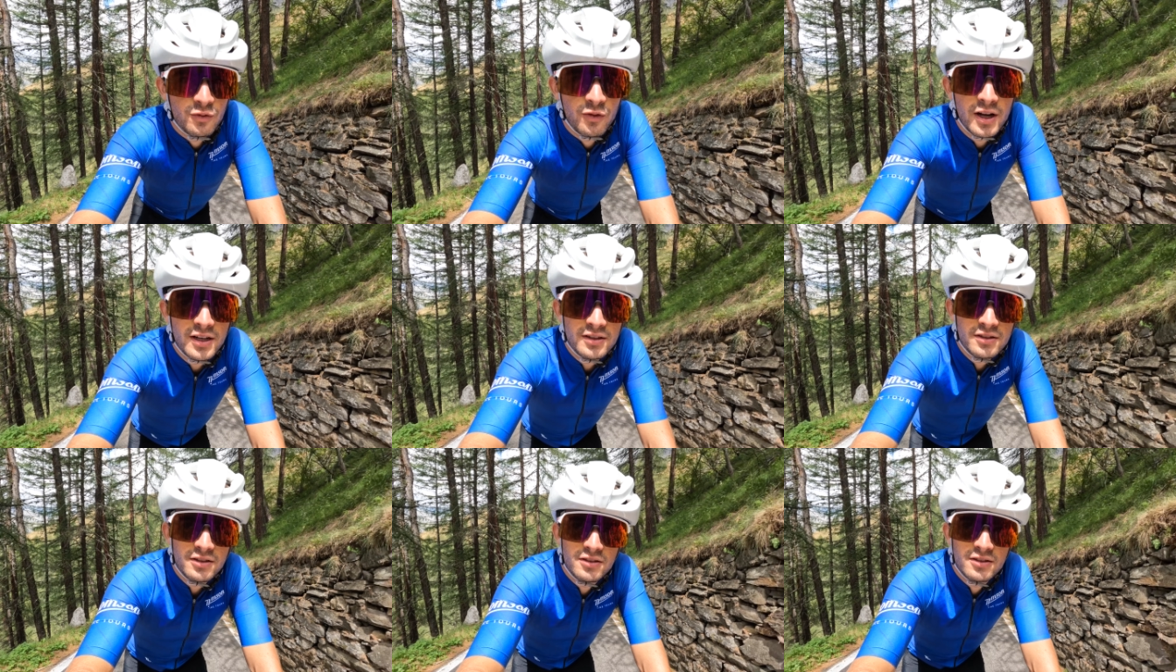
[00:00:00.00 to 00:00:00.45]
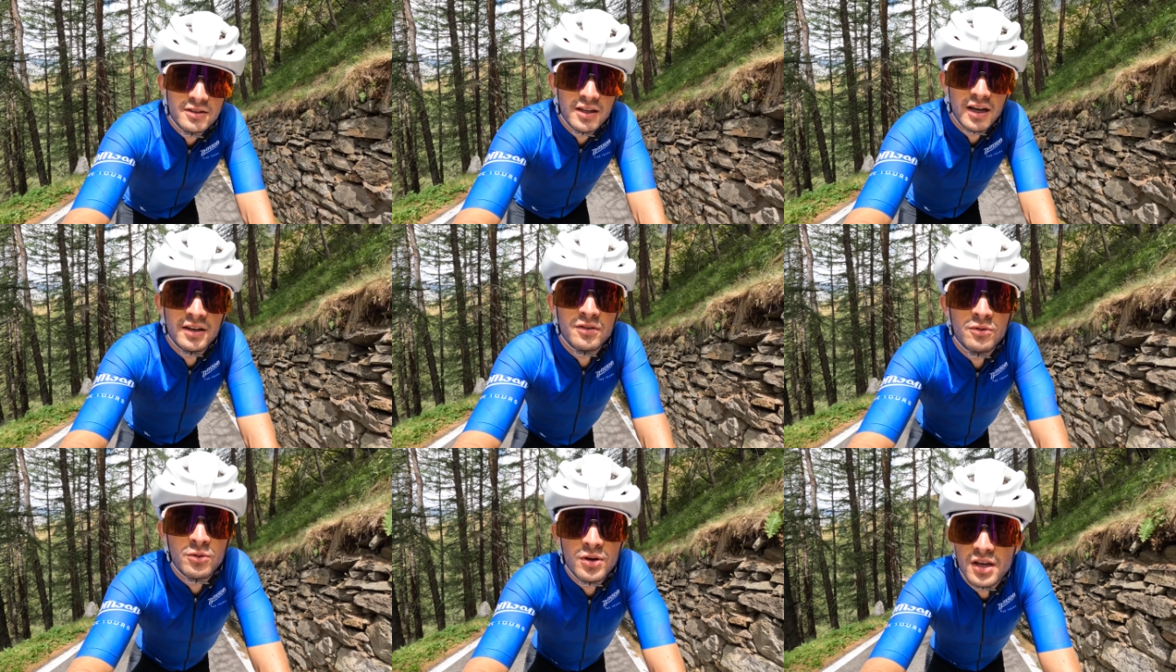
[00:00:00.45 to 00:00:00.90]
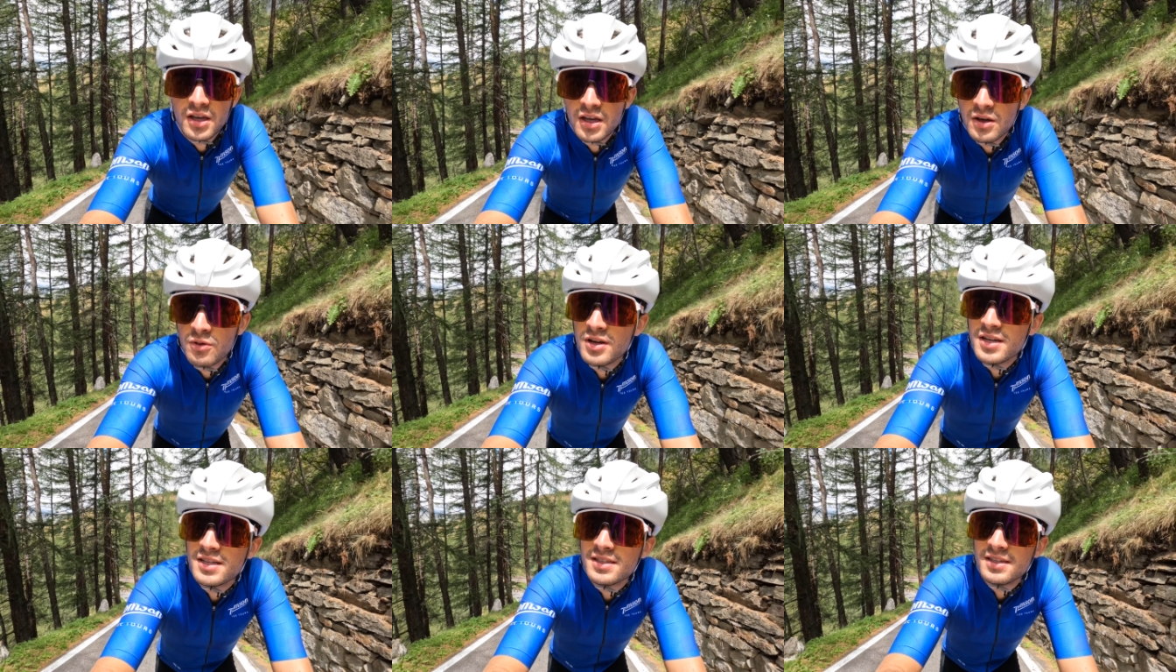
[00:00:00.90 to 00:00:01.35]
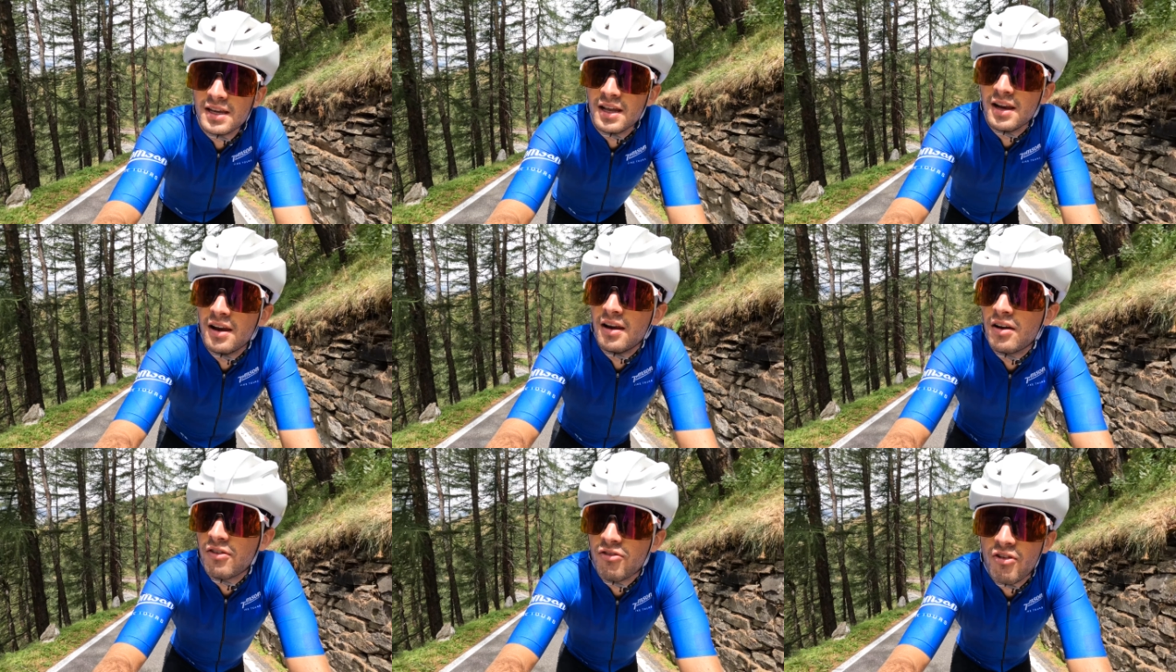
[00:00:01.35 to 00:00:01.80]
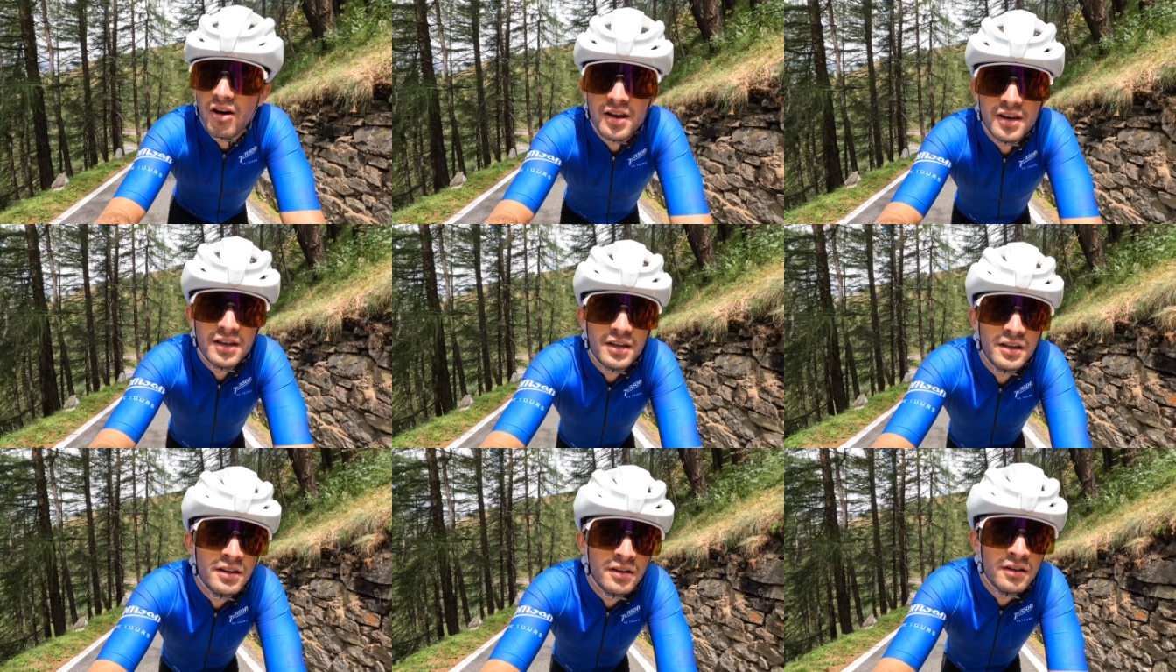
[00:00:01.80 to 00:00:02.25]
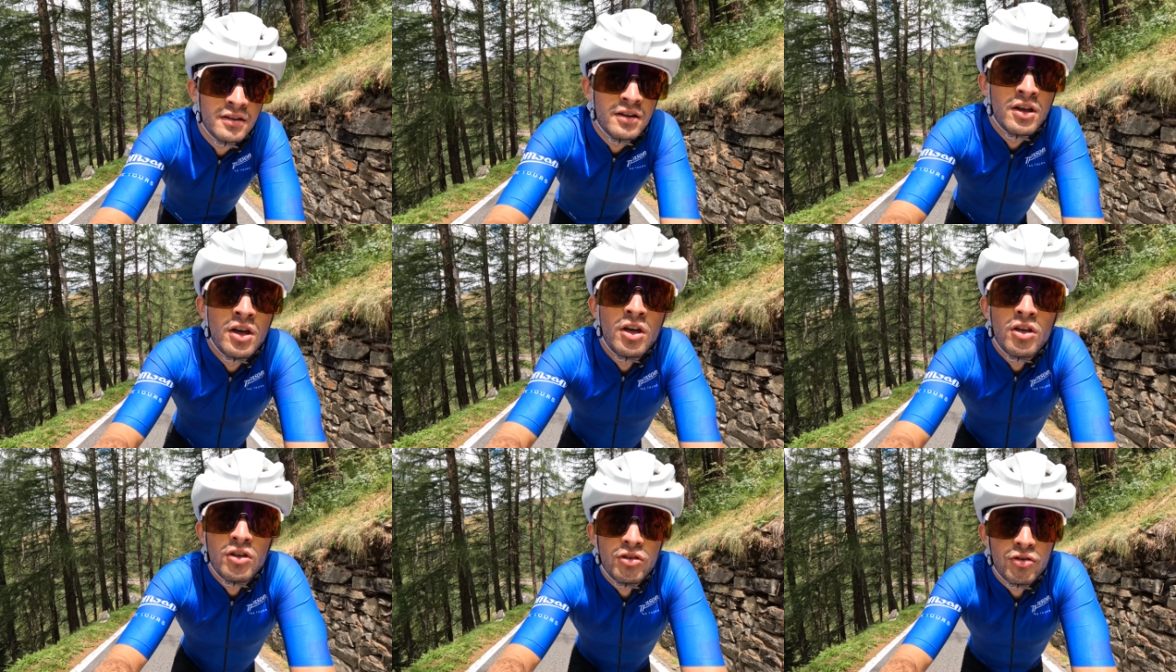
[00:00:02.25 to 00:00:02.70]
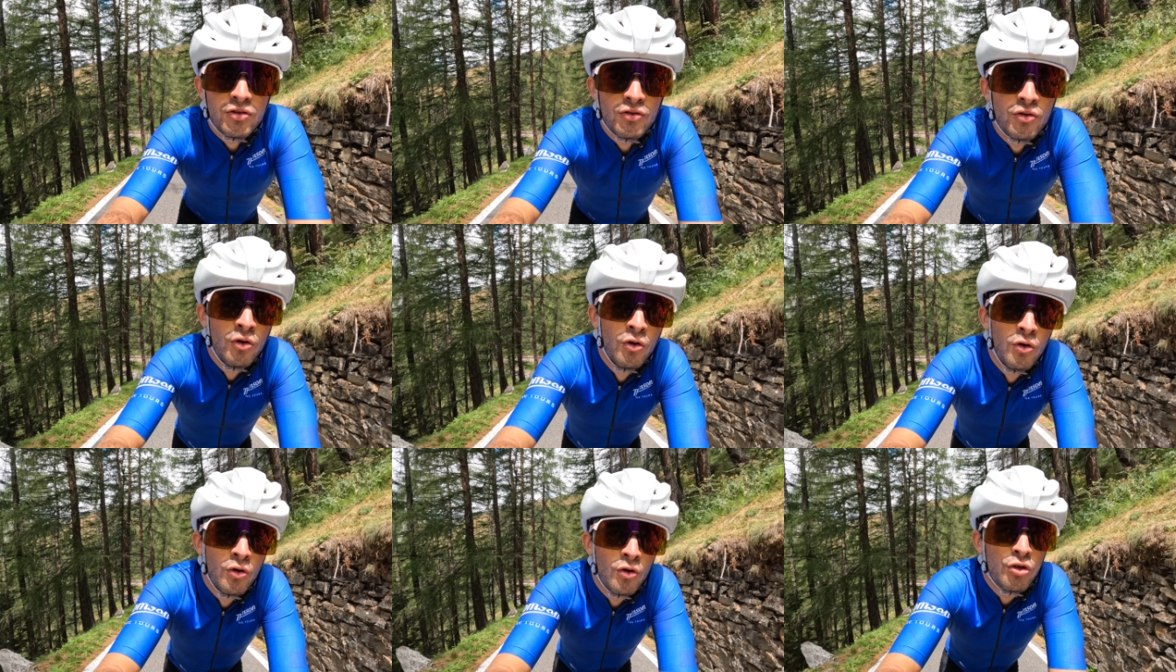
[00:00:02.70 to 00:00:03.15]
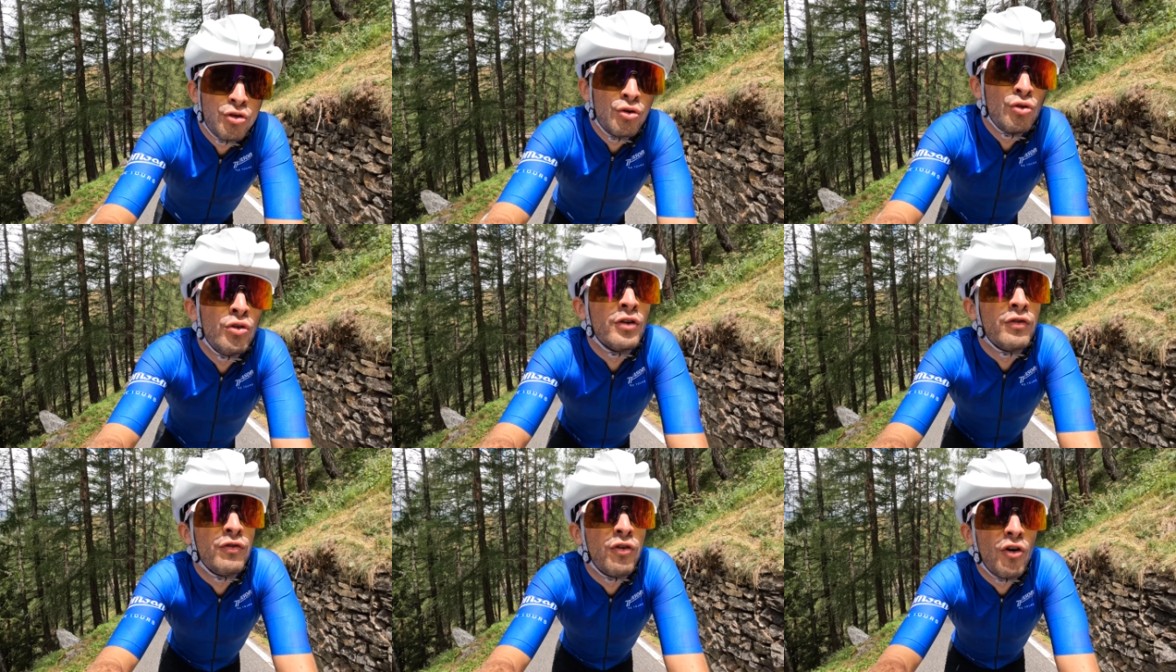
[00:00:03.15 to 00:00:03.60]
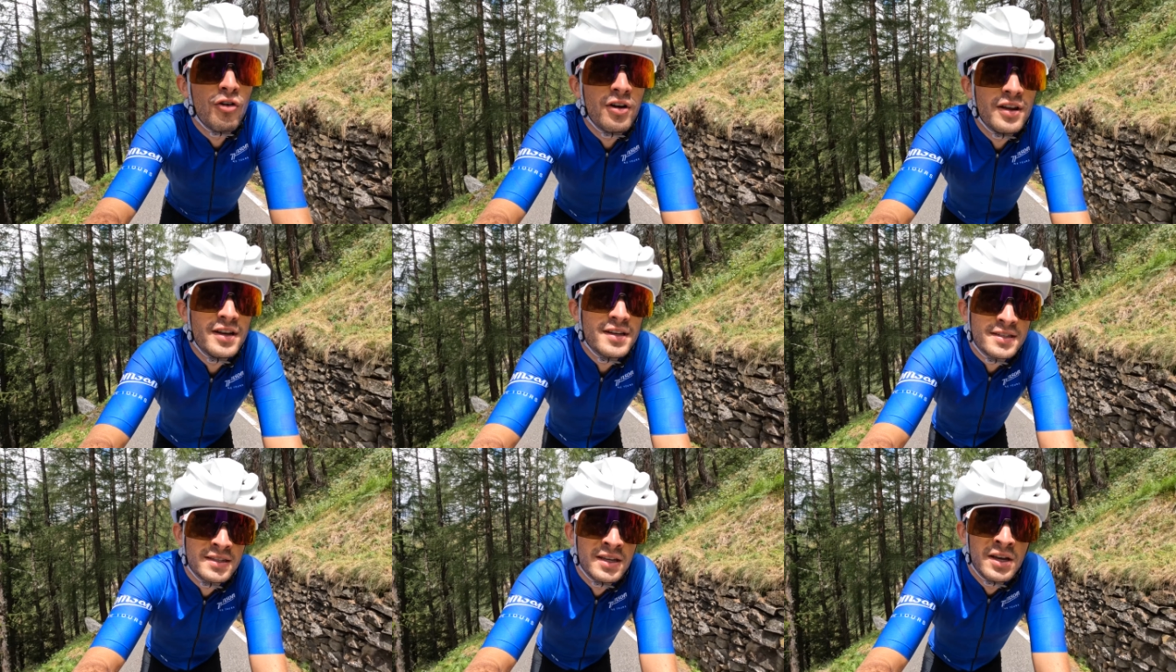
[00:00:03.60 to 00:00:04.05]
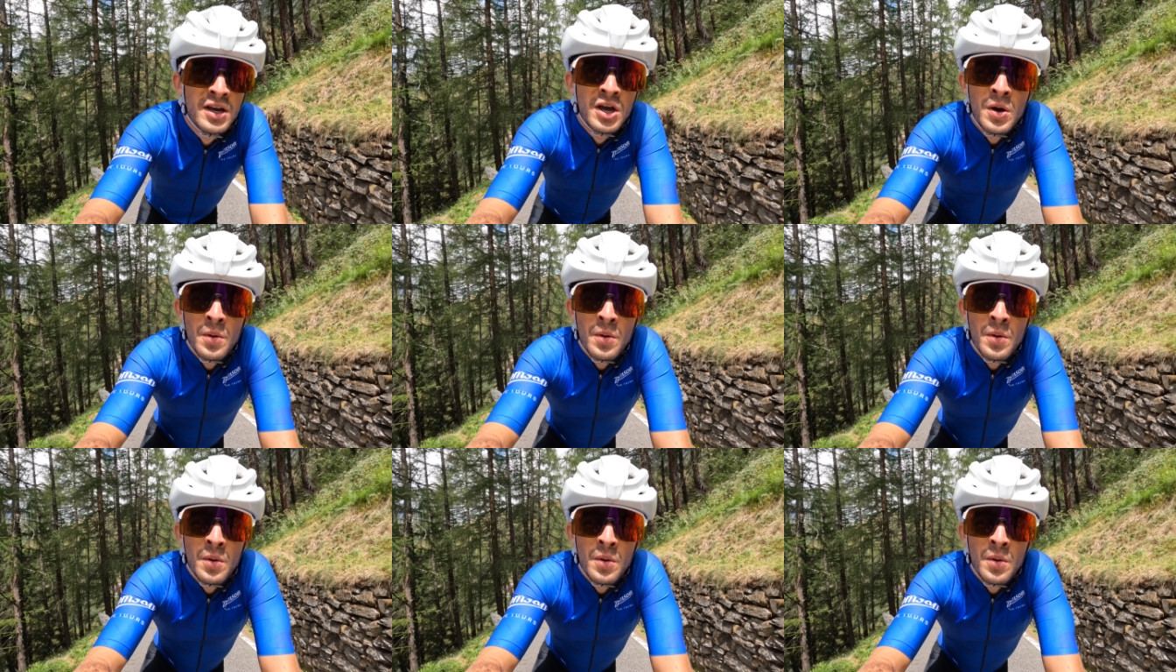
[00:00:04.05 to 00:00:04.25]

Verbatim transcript: of altitude, and we're still riding through the forest.